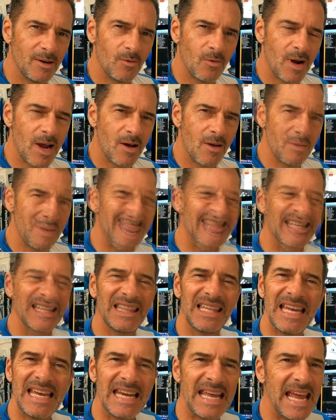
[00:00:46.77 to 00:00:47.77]
around the
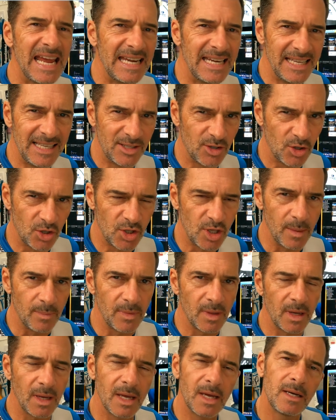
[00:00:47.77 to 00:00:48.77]
late 80s or
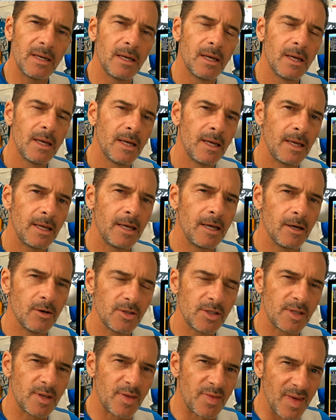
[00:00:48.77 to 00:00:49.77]
something. And
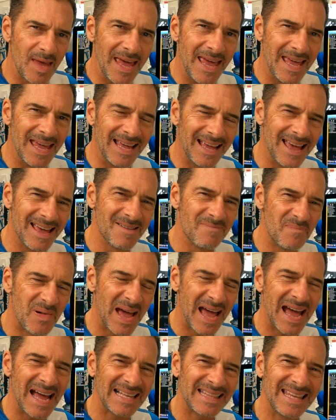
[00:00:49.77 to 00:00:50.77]
here's the thing,
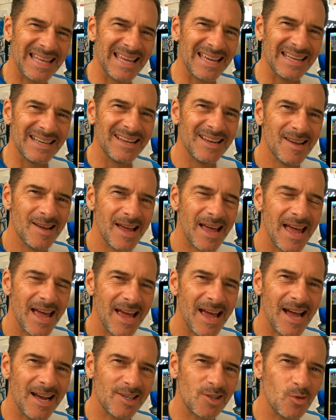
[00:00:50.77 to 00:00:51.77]
back then,
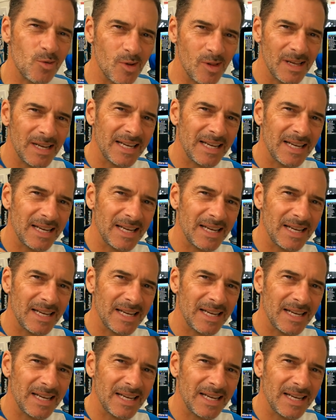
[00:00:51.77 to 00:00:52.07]
actual